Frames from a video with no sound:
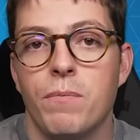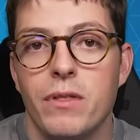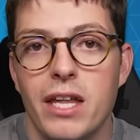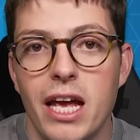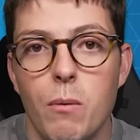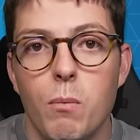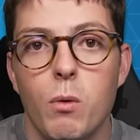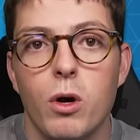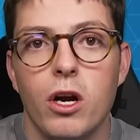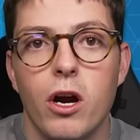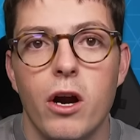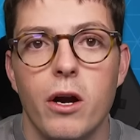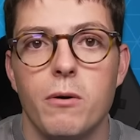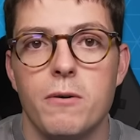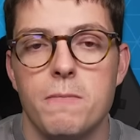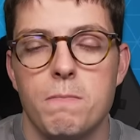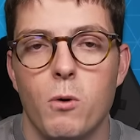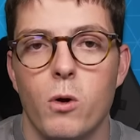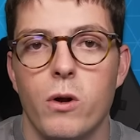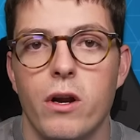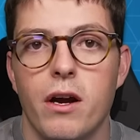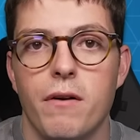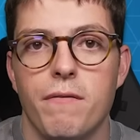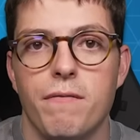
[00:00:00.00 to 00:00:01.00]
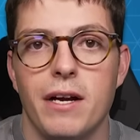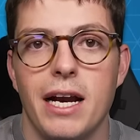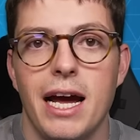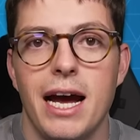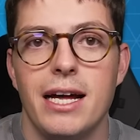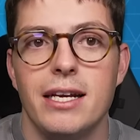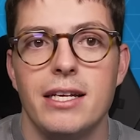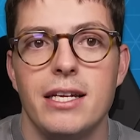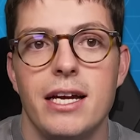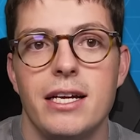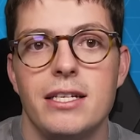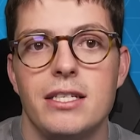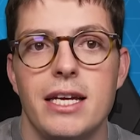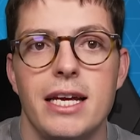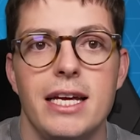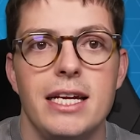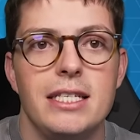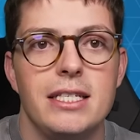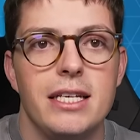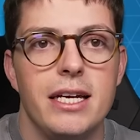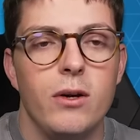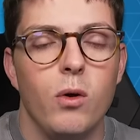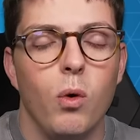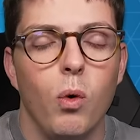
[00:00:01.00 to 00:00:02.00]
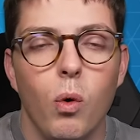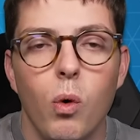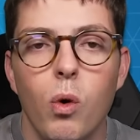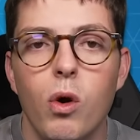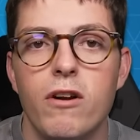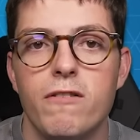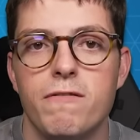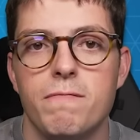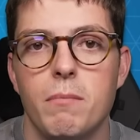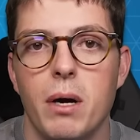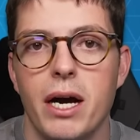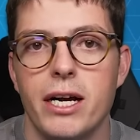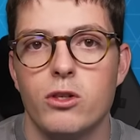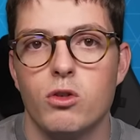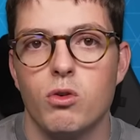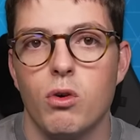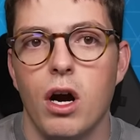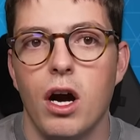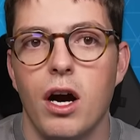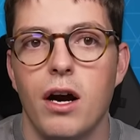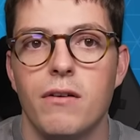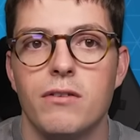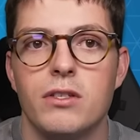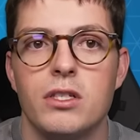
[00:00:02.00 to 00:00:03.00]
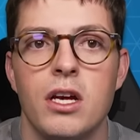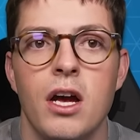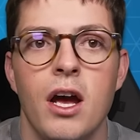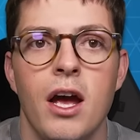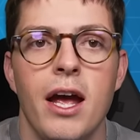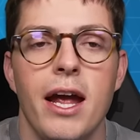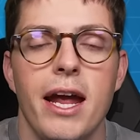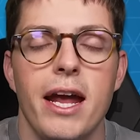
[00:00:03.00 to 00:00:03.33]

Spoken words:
Then we're going with Bruno Fernandes. He's in all of my drafts.